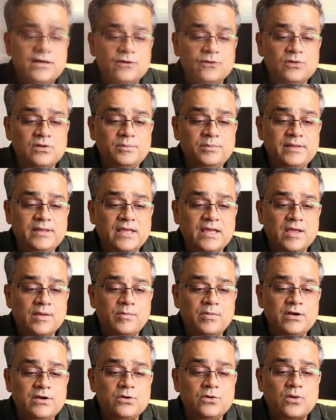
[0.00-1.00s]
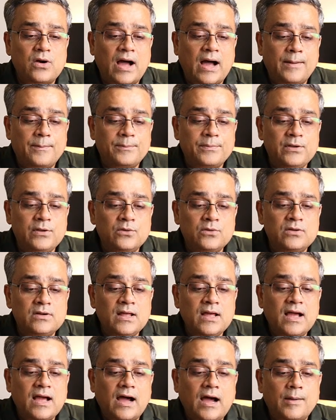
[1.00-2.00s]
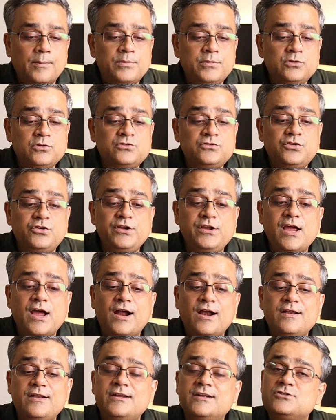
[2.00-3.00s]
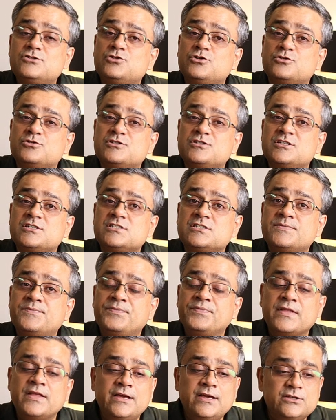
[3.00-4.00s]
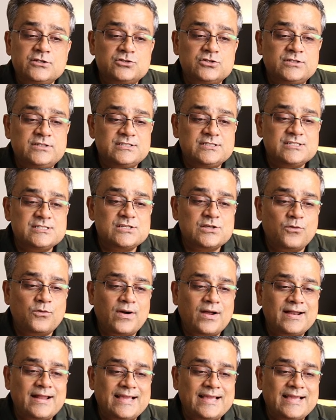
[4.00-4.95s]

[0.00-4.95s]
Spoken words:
you will be able to upload up to 300 sources. So this is the one